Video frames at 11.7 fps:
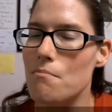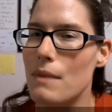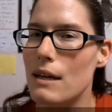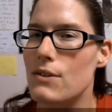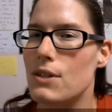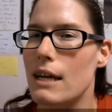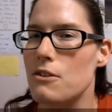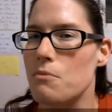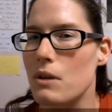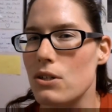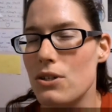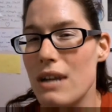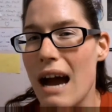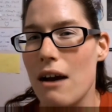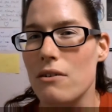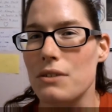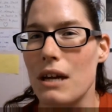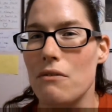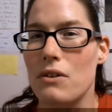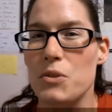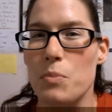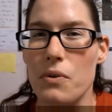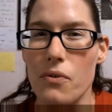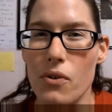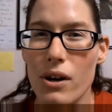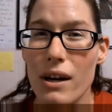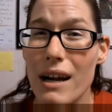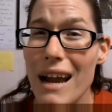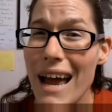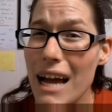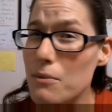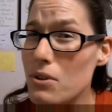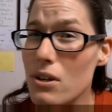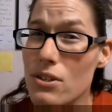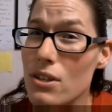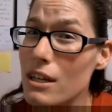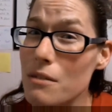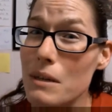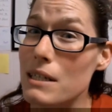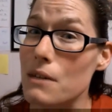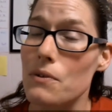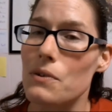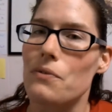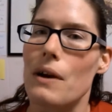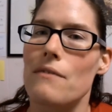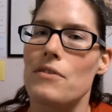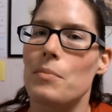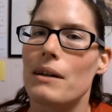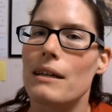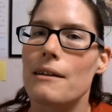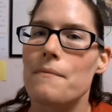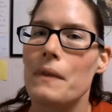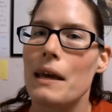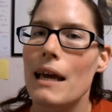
missed as much now as I was before. I'm sure it's going to be different for everybody.